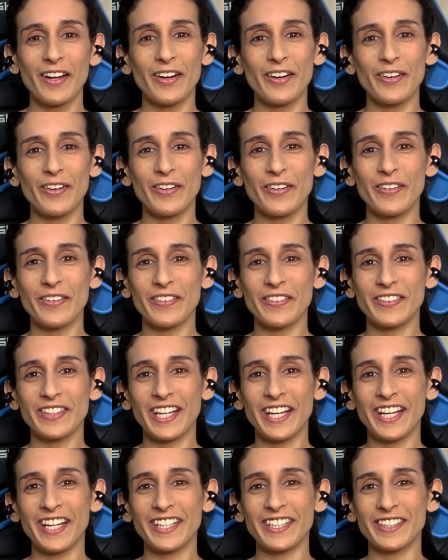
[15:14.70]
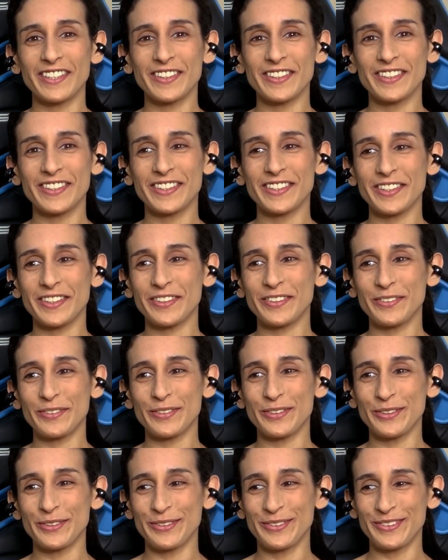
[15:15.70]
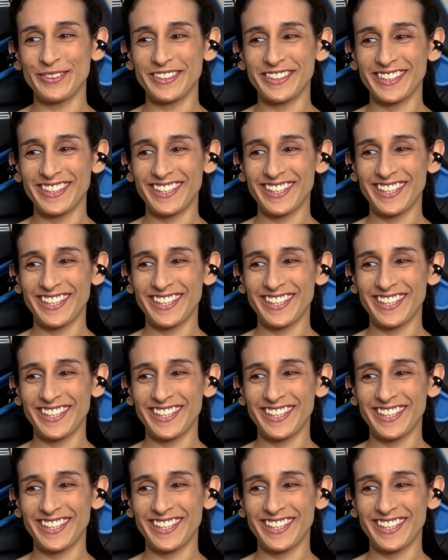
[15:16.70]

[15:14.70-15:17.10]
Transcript: Oh, that is so rude.